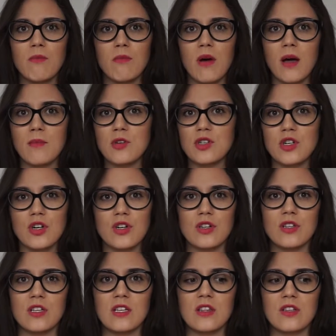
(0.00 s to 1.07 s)
I'm
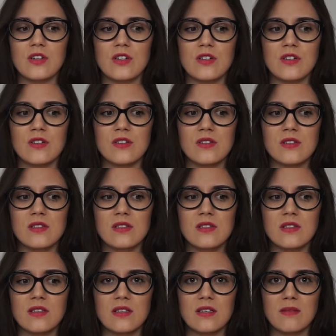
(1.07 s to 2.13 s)
sure that
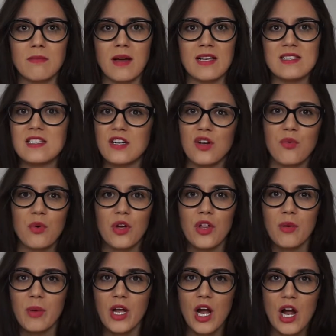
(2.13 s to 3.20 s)
there's, my steering wheel
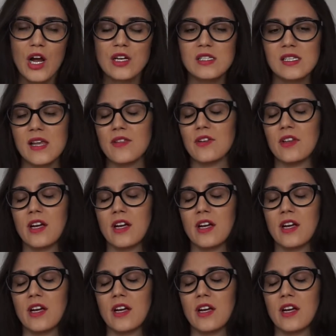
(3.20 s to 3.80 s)
on my car is leather.